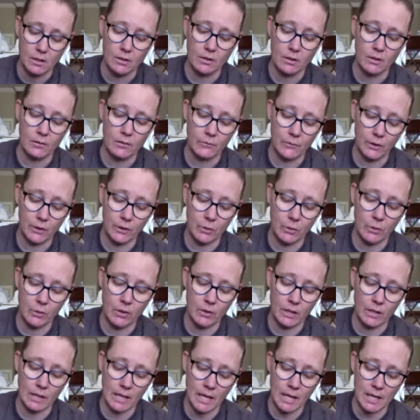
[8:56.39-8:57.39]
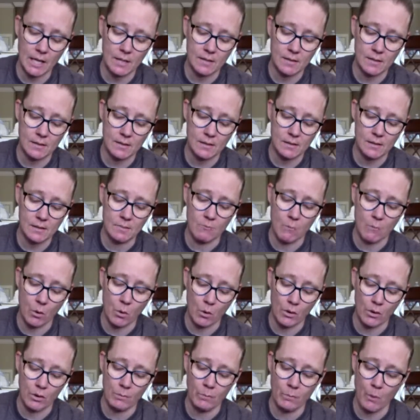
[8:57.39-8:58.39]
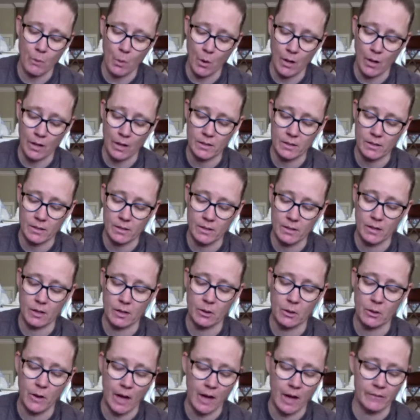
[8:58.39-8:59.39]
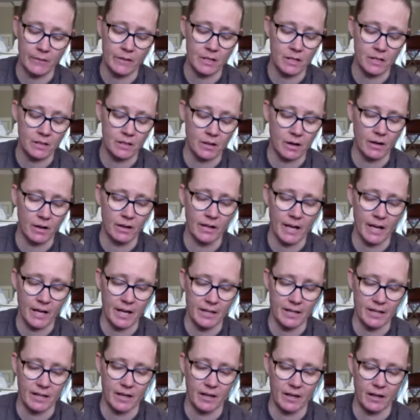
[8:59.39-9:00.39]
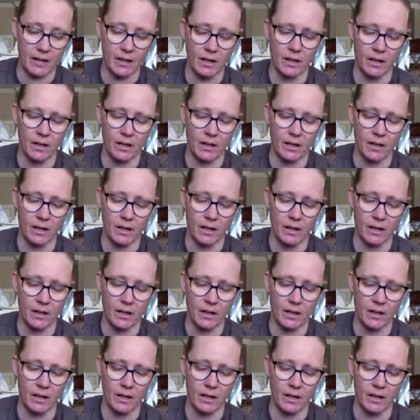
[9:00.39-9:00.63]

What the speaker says: The fewer the guesses, the more the points, and then you have to start guessing.